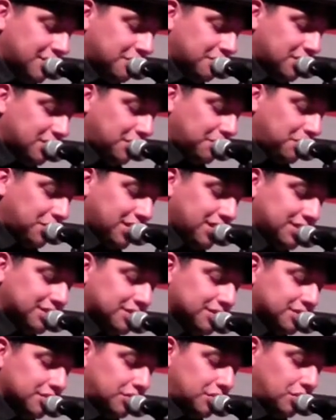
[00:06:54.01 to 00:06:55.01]
but the place
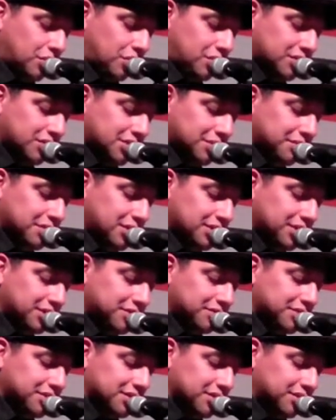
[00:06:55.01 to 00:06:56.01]
as a whole seemed
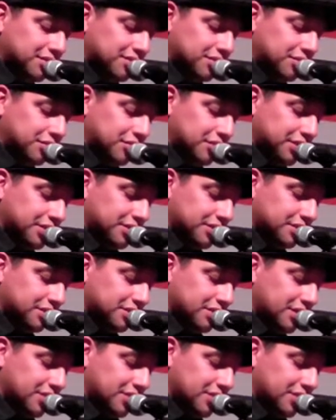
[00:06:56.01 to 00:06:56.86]
uninteresting to Joyce,